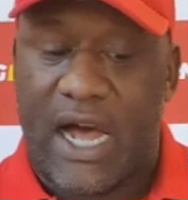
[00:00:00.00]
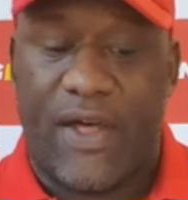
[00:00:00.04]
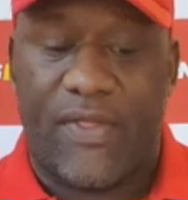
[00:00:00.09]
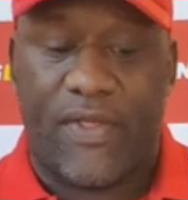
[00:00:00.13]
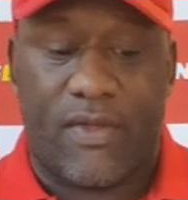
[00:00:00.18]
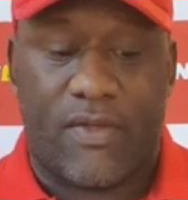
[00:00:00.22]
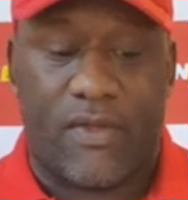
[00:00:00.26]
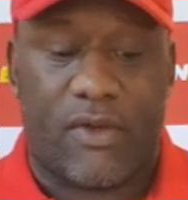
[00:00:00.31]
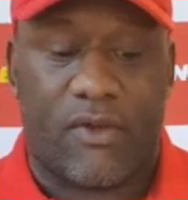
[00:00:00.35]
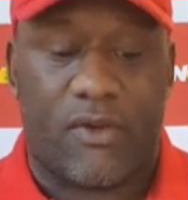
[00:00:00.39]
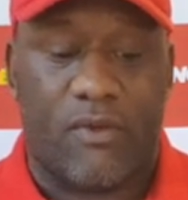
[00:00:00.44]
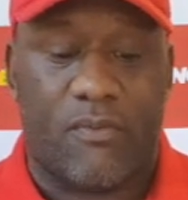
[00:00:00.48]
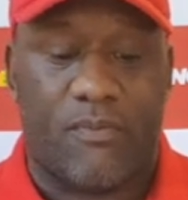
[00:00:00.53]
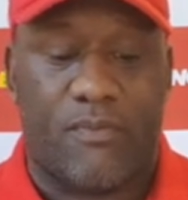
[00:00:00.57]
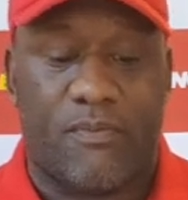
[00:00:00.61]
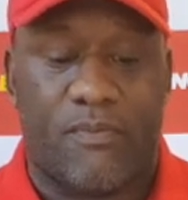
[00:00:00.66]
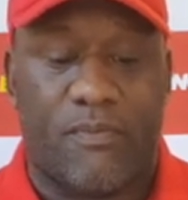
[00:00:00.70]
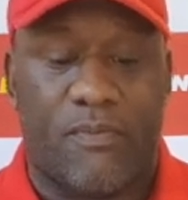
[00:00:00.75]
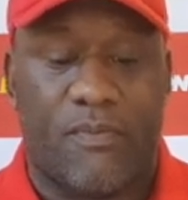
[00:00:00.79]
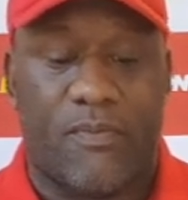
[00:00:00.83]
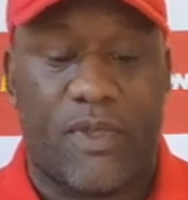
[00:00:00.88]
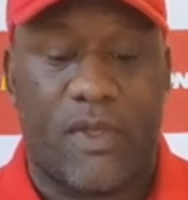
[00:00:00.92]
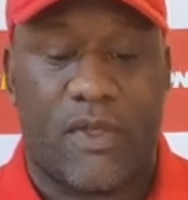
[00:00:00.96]
This
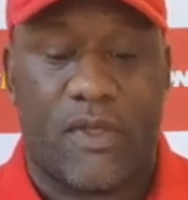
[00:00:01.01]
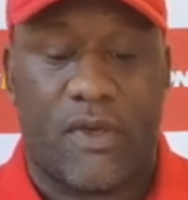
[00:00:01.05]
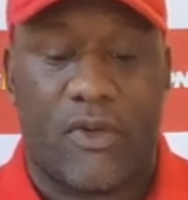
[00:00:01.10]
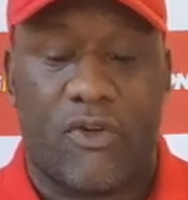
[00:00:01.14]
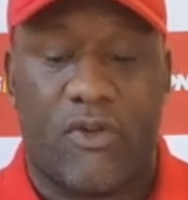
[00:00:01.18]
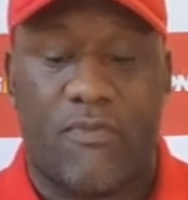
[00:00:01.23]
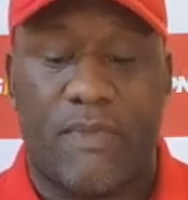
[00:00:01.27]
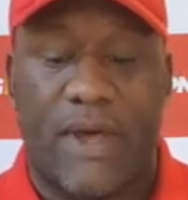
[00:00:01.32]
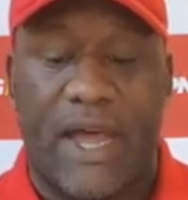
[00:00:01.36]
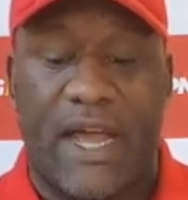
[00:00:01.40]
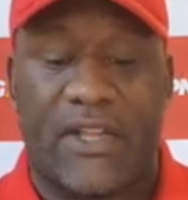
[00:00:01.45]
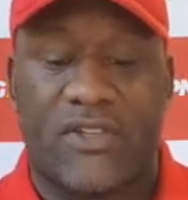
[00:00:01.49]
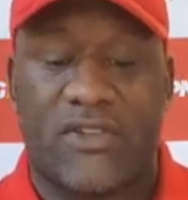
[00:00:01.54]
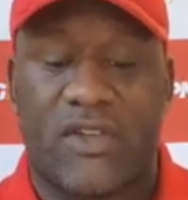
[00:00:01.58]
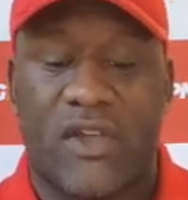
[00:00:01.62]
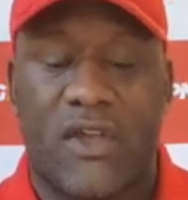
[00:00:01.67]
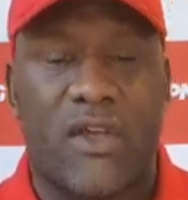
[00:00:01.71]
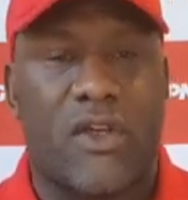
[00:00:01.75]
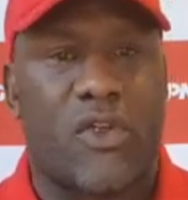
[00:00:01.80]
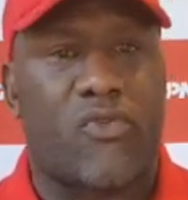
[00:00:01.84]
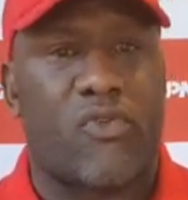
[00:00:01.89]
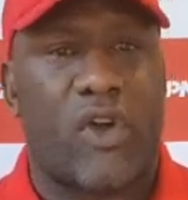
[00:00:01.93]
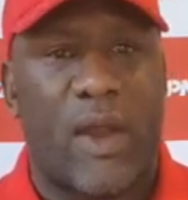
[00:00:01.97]
is a good match.
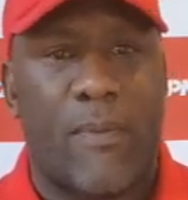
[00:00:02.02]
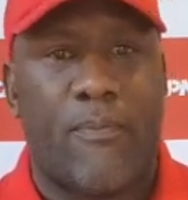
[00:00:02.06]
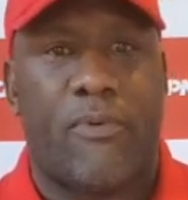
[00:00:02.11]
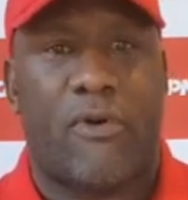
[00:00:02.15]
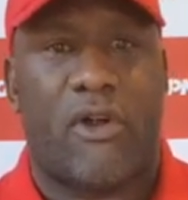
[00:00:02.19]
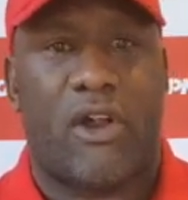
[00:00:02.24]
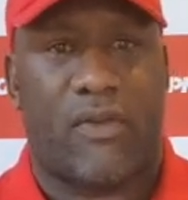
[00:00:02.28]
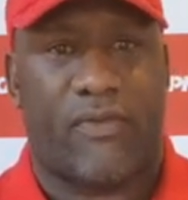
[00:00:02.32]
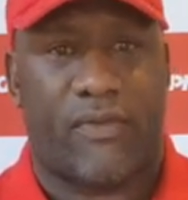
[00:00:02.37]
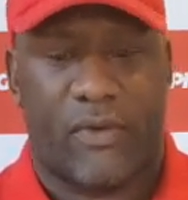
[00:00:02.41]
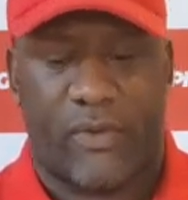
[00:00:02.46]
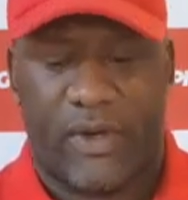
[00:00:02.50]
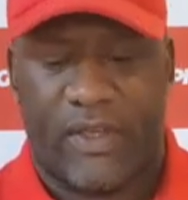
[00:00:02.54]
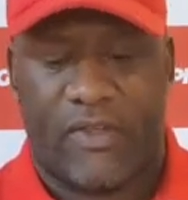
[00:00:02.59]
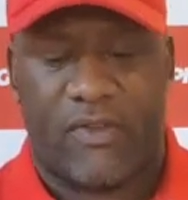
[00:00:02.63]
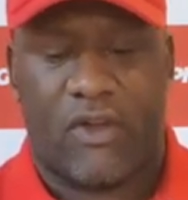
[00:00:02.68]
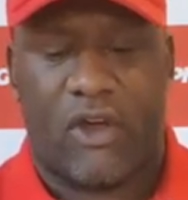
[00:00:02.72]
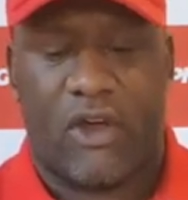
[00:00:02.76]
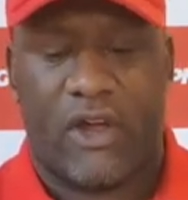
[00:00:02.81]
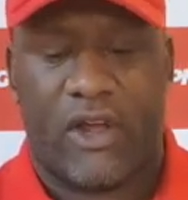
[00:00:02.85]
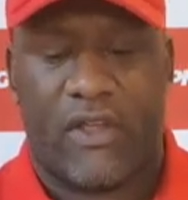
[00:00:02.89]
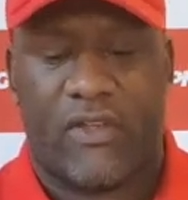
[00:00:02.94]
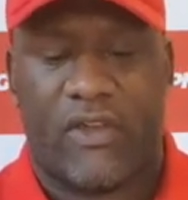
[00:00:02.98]
Great price for the West
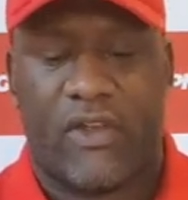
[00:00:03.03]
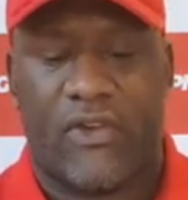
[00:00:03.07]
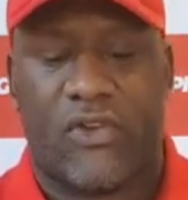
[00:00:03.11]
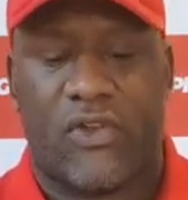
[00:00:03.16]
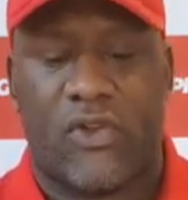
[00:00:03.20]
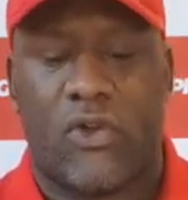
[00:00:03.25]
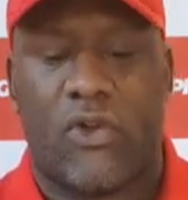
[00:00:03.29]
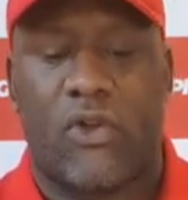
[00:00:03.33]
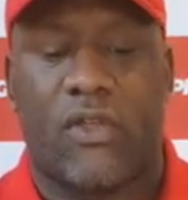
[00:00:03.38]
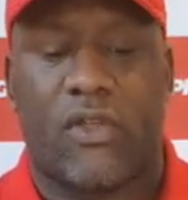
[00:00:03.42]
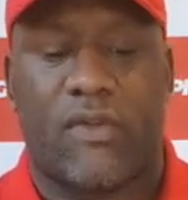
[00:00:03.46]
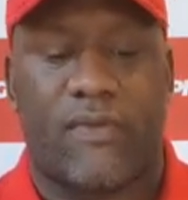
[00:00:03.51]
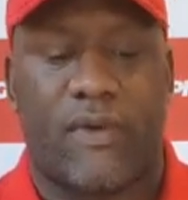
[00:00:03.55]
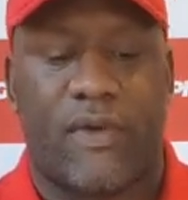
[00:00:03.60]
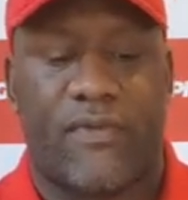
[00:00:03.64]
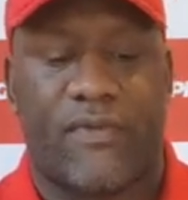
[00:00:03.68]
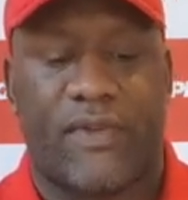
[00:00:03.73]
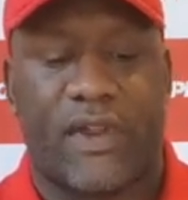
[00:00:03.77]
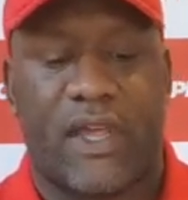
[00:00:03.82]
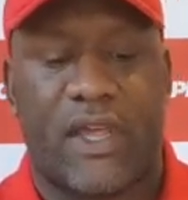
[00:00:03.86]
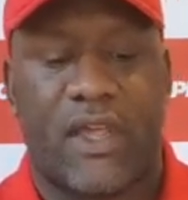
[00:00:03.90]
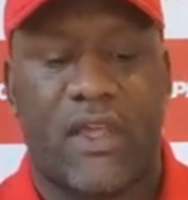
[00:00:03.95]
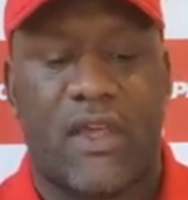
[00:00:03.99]
Tigers here,
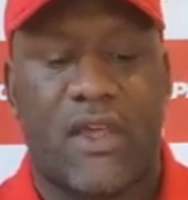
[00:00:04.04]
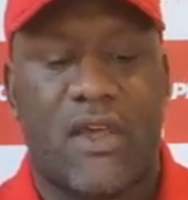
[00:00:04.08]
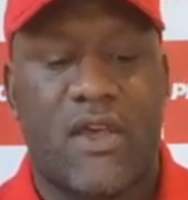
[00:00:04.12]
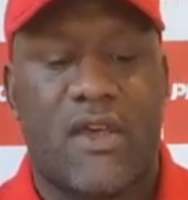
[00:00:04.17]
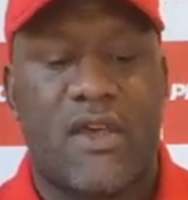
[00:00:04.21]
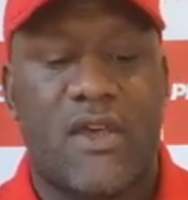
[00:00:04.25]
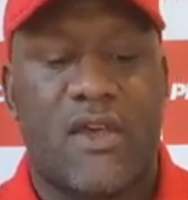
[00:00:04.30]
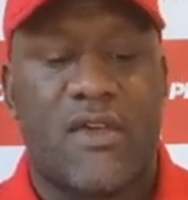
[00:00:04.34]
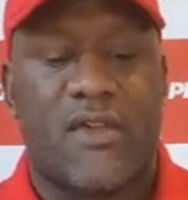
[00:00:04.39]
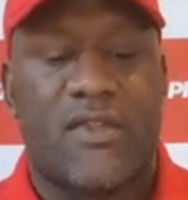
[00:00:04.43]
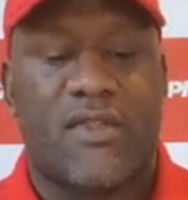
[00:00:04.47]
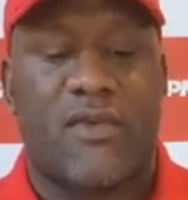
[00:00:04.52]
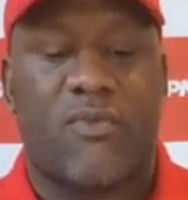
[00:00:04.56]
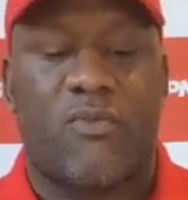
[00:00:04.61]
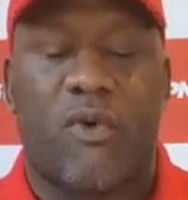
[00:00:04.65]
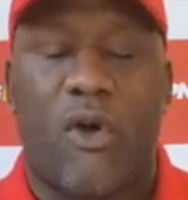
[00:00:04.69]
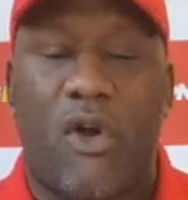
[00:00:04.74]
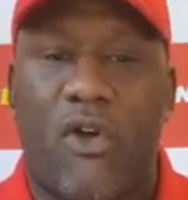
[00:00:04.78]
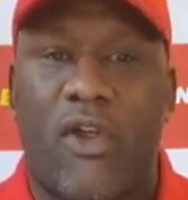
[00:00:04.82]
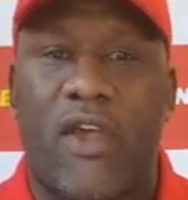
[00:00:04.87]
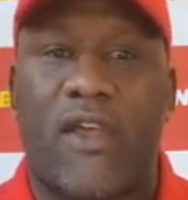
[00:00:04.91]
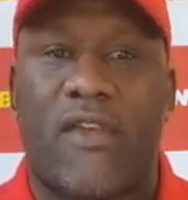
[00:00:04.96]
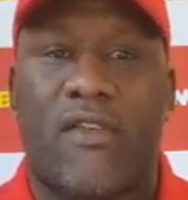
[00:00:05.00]
$2.50. The
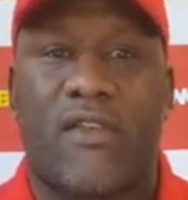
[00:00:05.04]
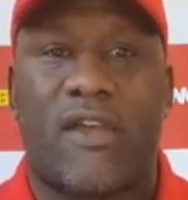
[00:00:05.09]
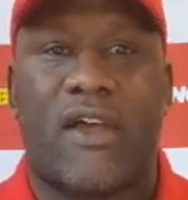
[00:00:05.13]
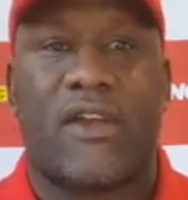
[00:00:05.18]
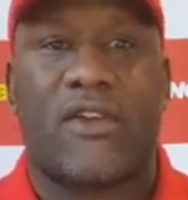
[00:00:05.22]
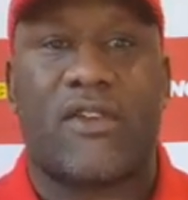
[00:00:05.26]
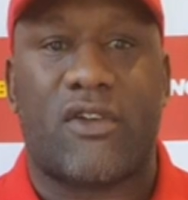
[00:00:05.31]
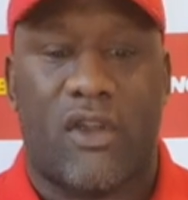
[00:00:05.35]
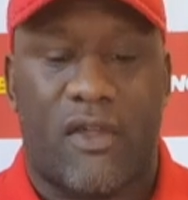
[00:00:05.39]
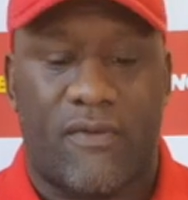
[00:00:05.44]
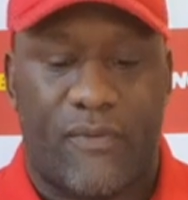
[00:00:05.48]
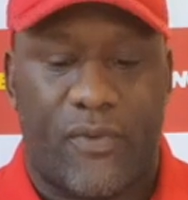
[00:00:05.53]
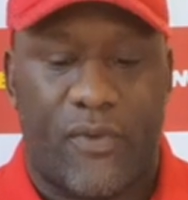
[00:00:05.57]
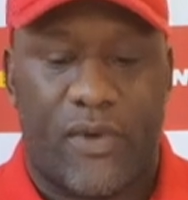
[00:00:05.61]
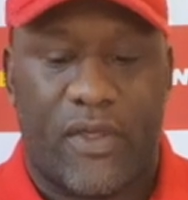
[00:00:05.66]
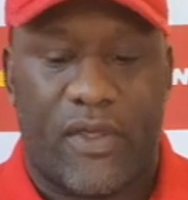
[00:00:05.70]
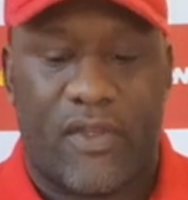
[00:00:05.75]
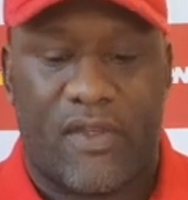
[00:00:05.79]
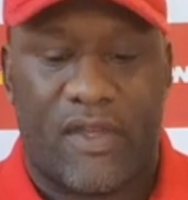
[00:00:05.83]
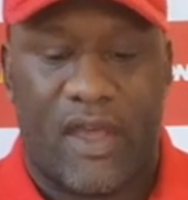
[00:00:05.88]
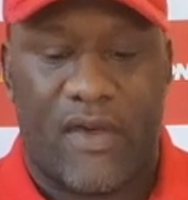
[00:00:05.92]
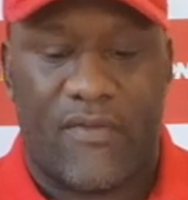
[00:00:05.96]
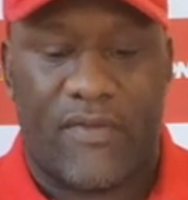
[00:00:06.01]
Warriors
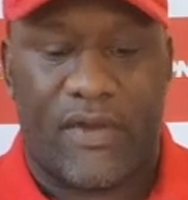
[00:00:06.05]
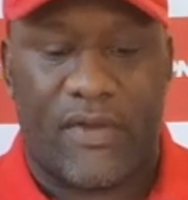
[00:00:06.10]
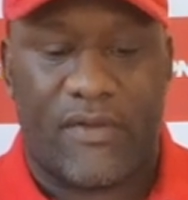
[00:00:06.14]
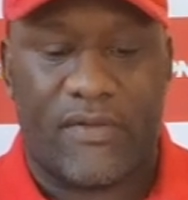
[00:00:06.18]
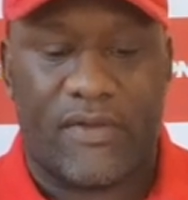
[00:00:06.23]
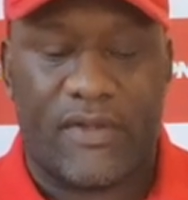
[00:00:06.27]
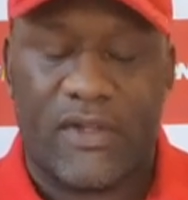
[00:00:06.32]
$1.47.